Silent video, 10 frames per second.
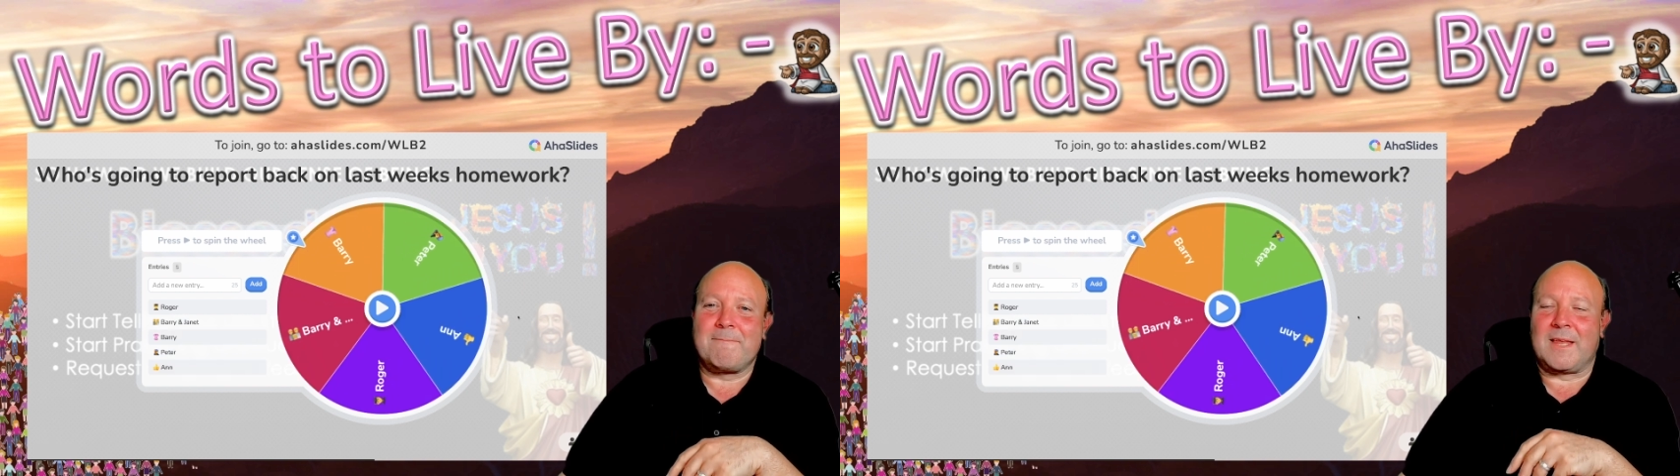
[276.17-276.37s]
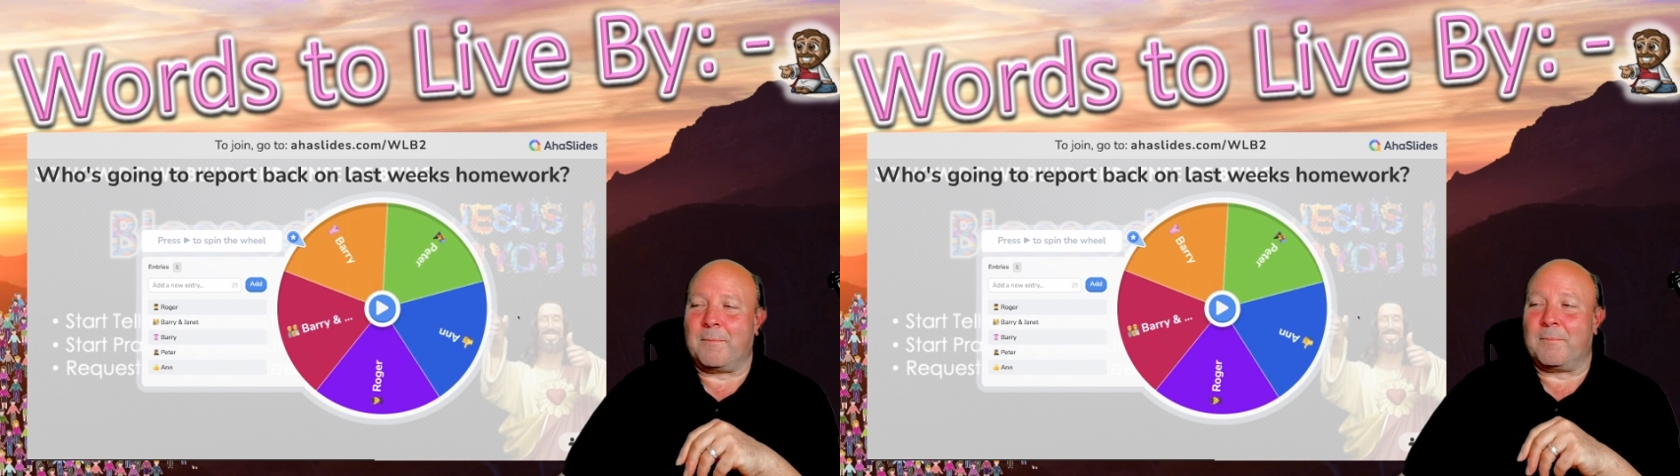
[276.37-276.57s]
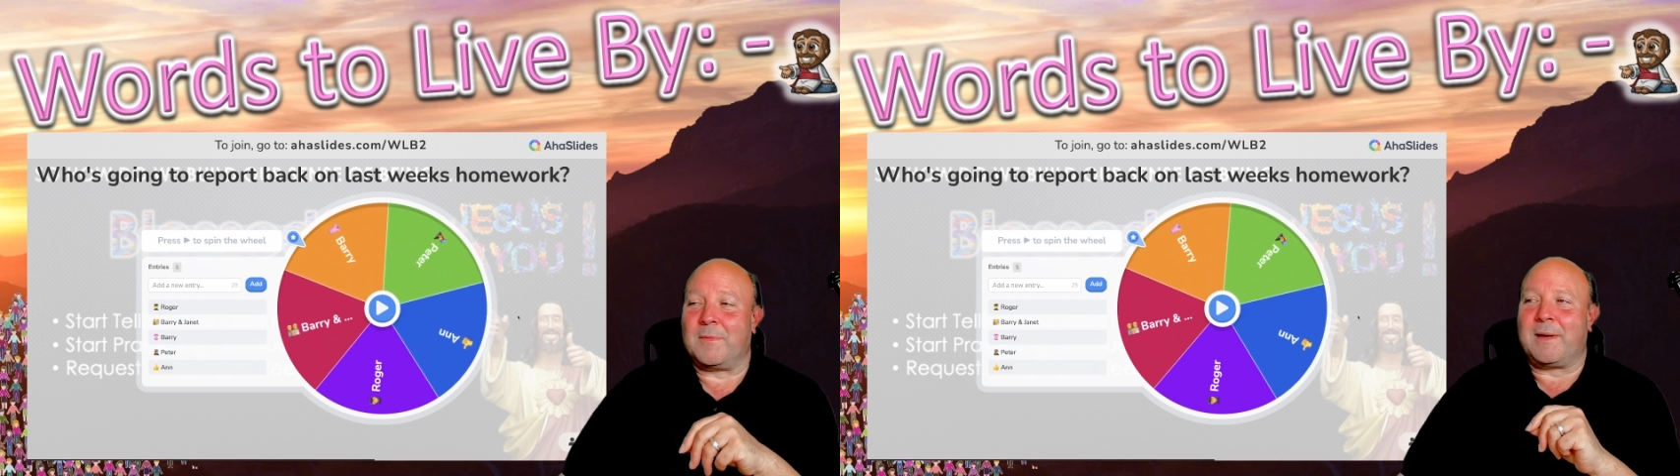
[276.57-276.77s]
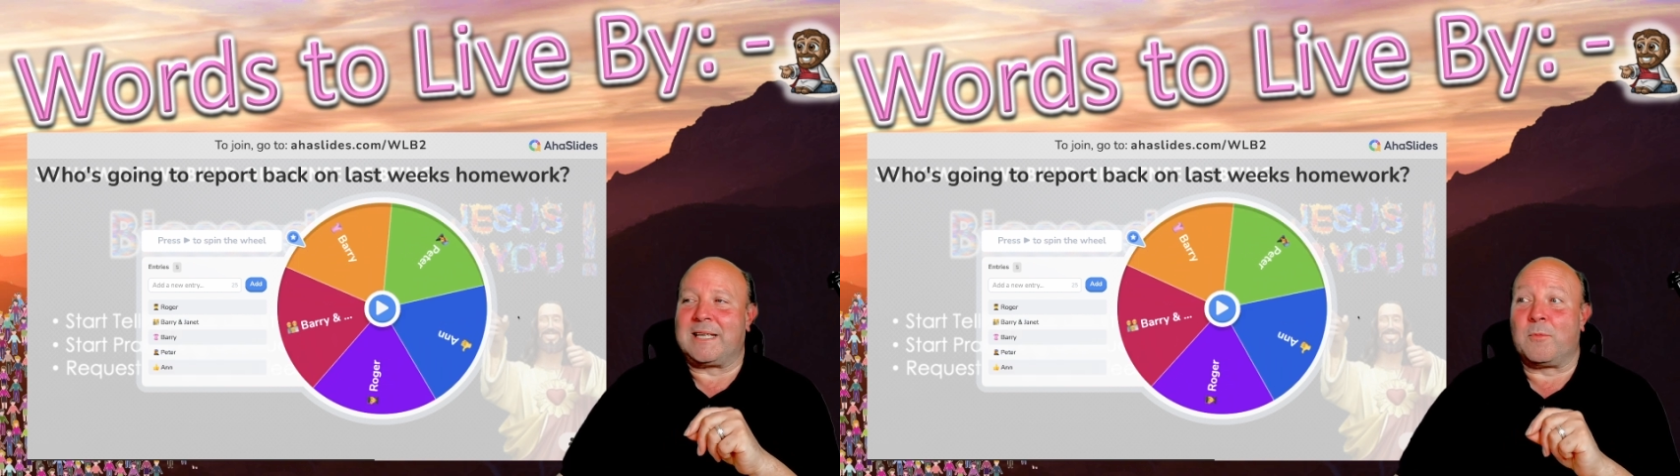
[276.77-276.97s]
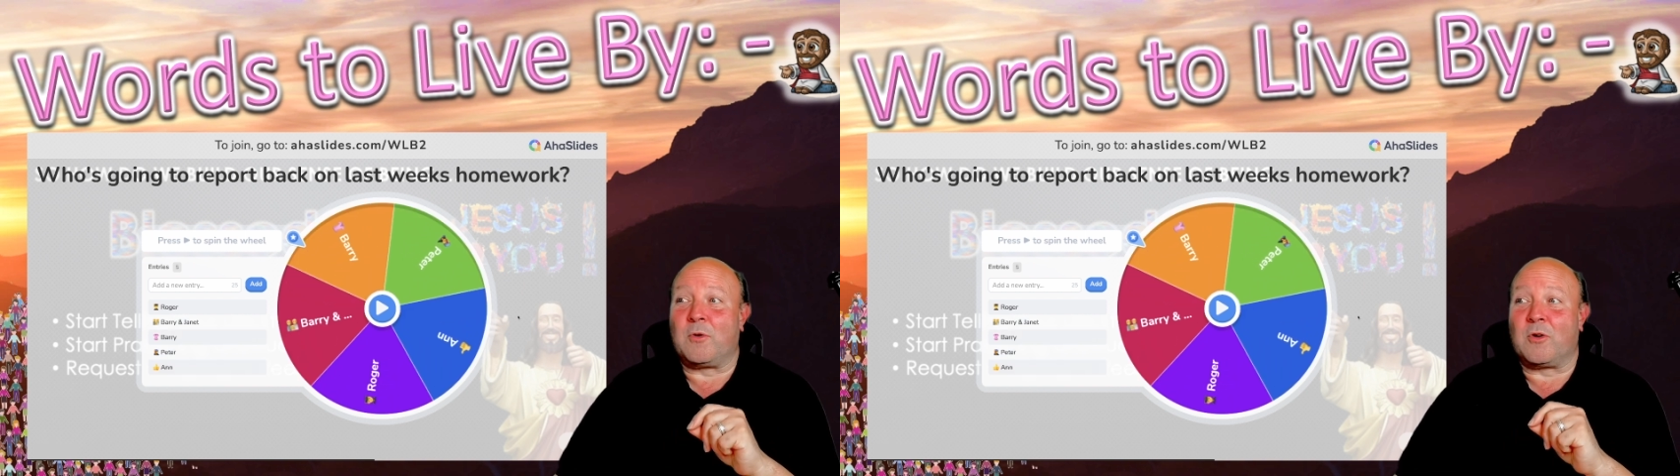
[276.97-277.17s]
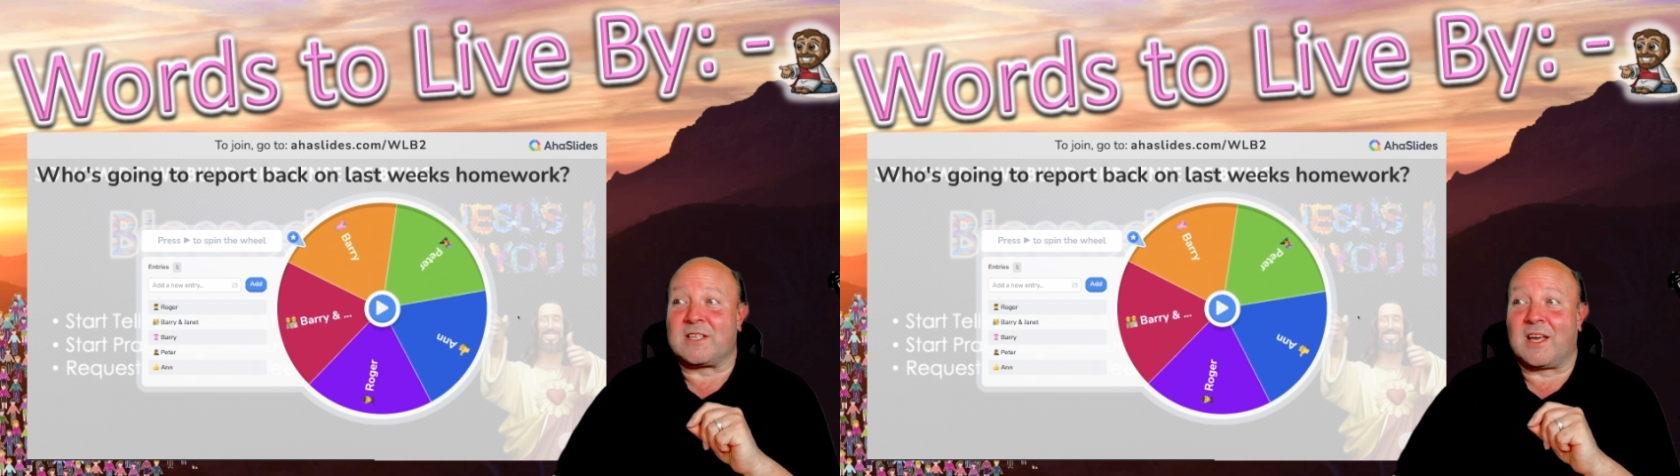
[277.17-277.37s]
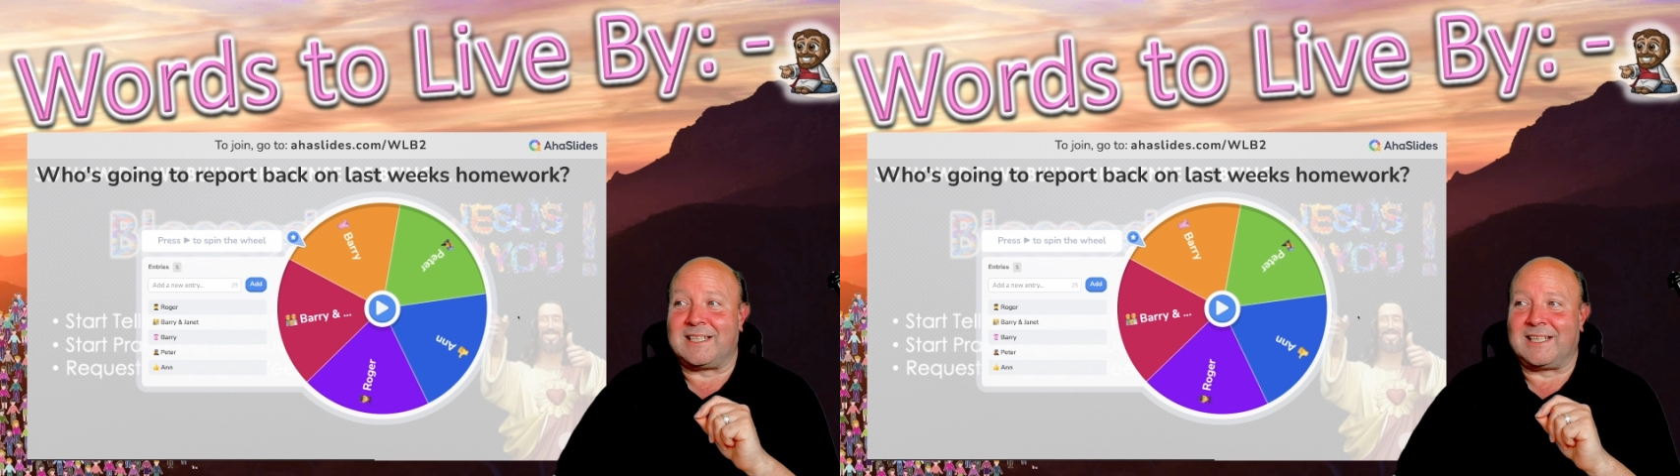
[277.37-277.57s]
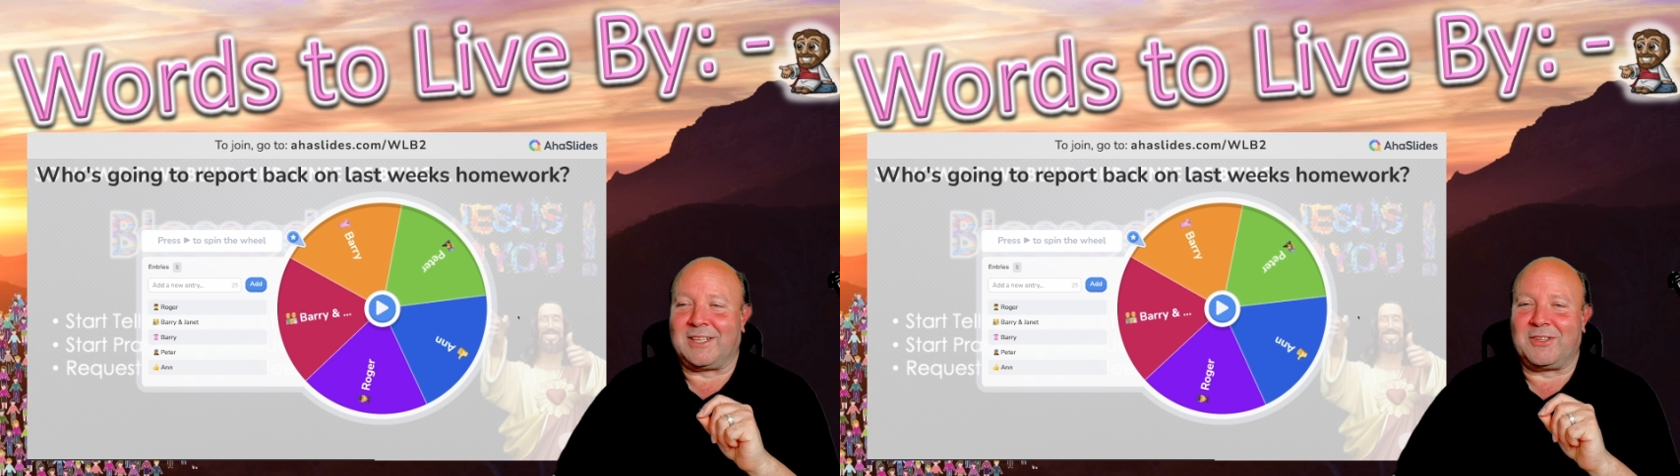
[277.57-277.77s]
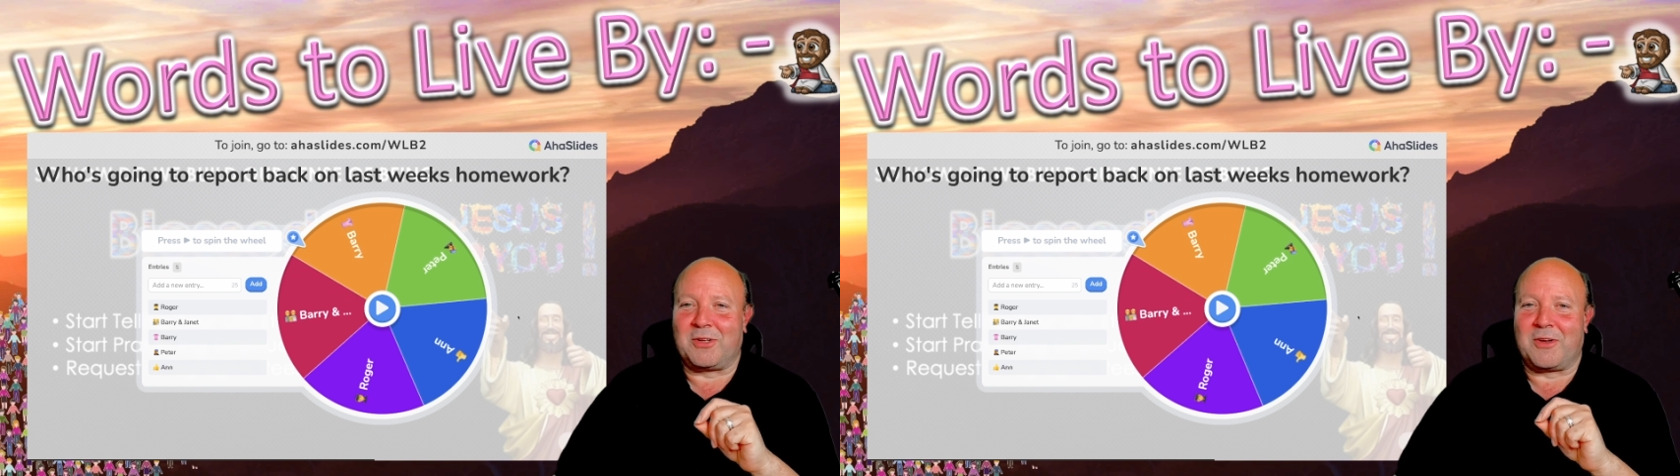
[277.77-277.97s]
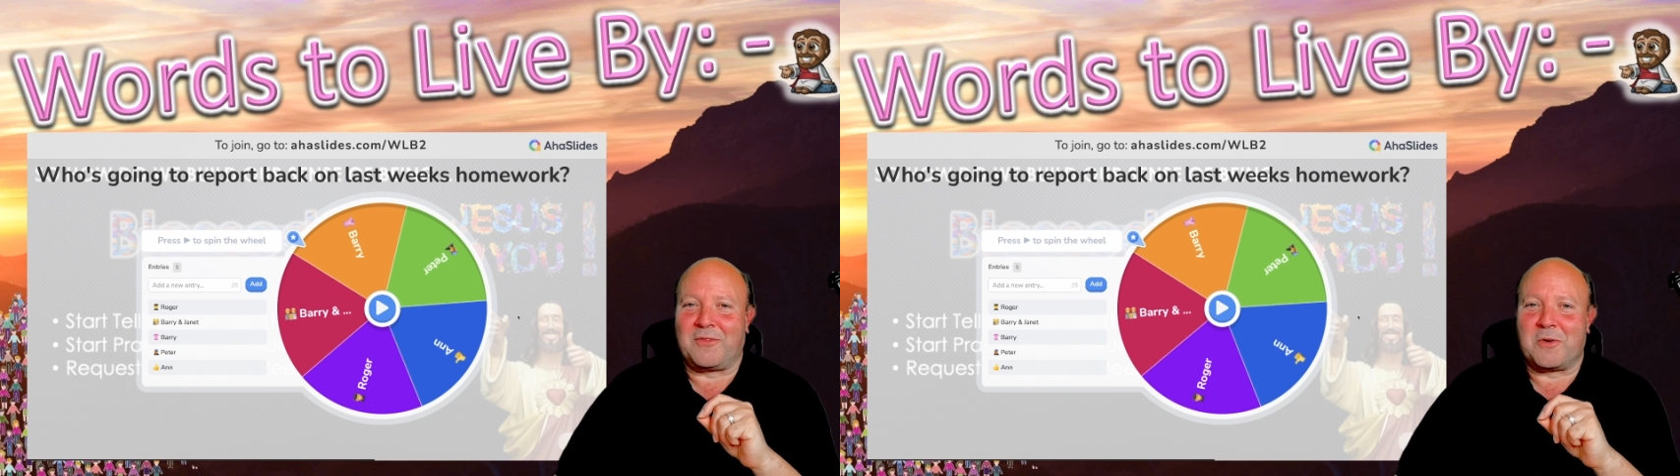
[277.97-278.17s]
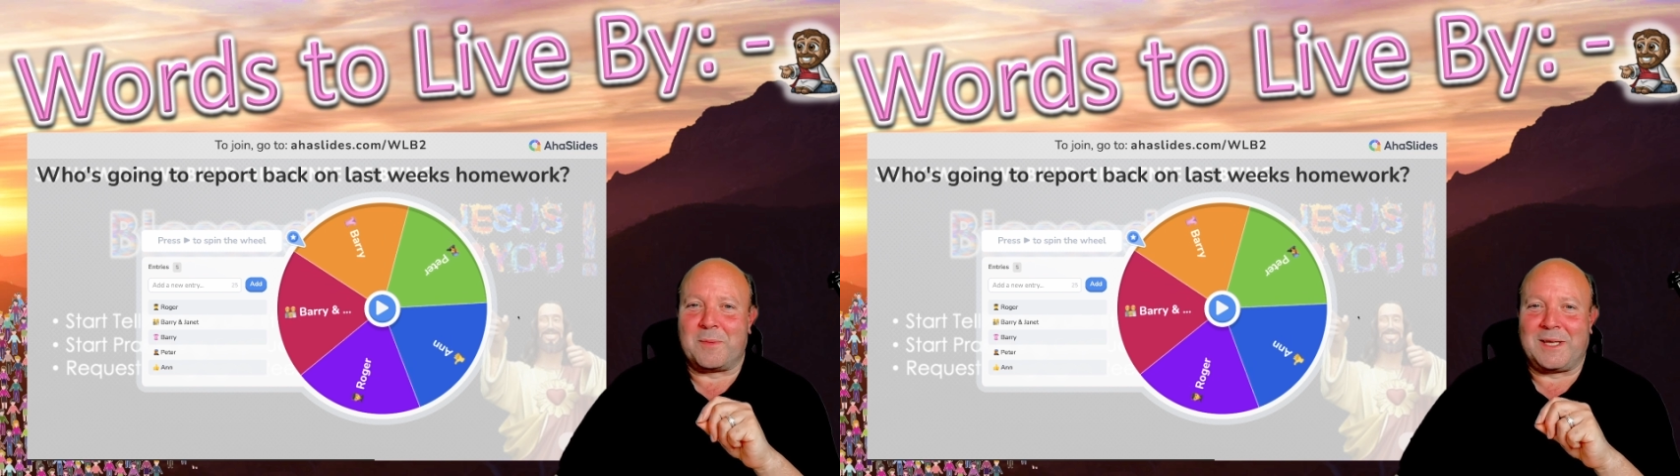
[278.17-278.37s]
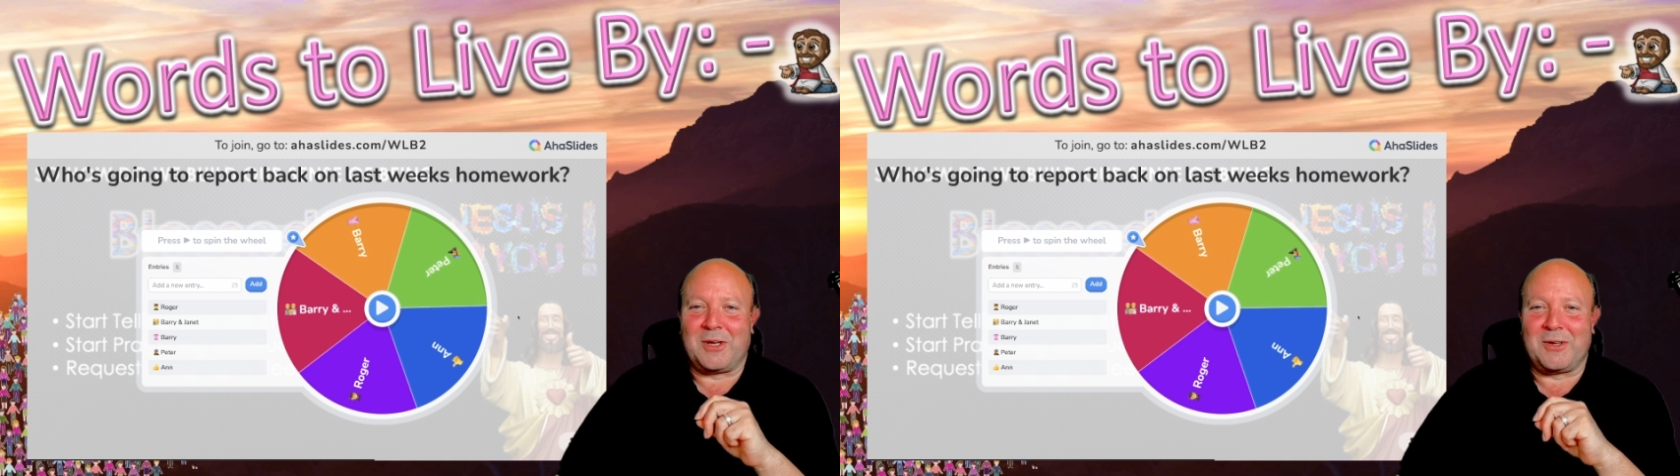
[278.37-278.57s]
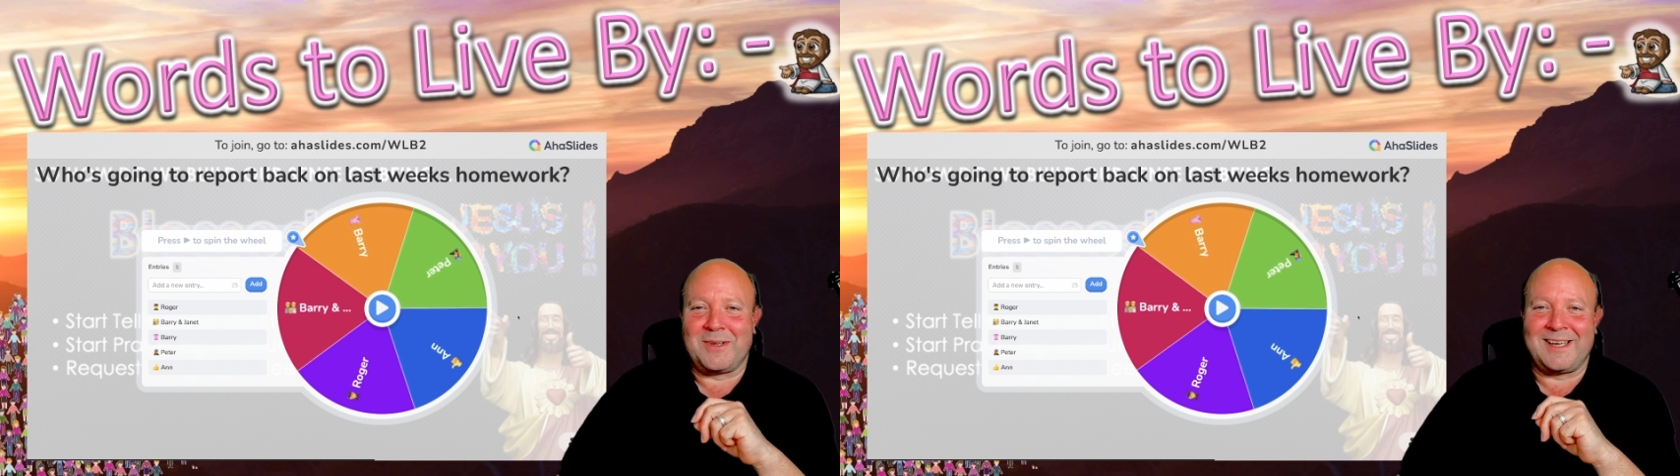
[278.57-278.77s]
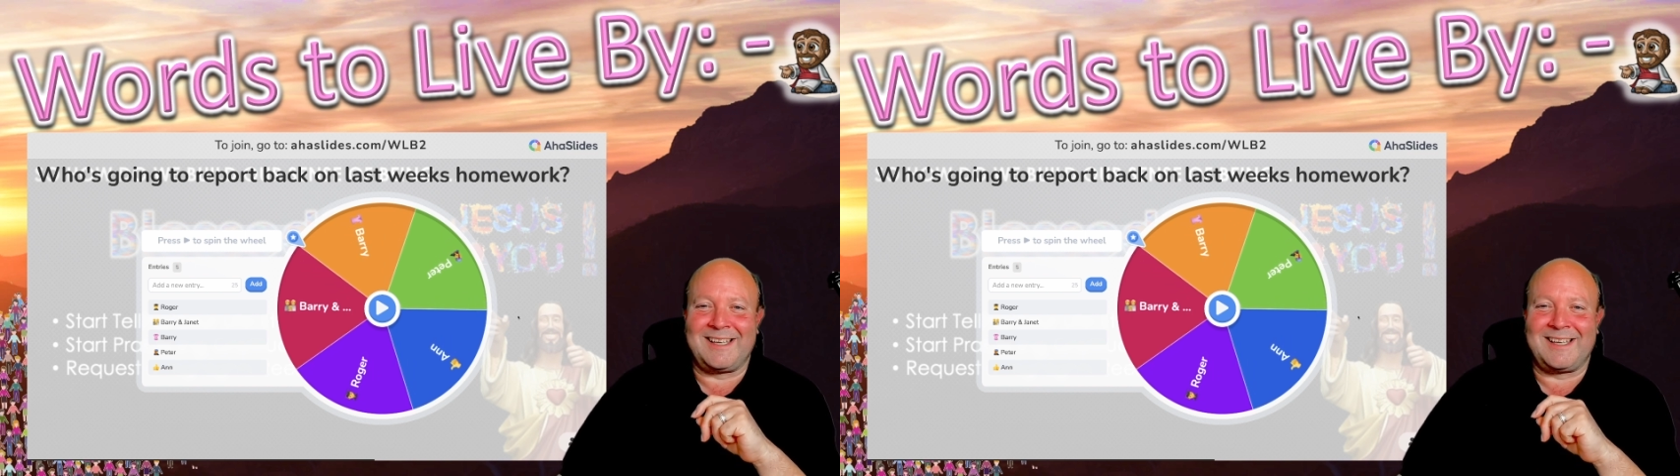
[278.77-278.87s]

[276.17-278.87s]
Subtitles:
It makes it more exciting. You don't know if it will be you.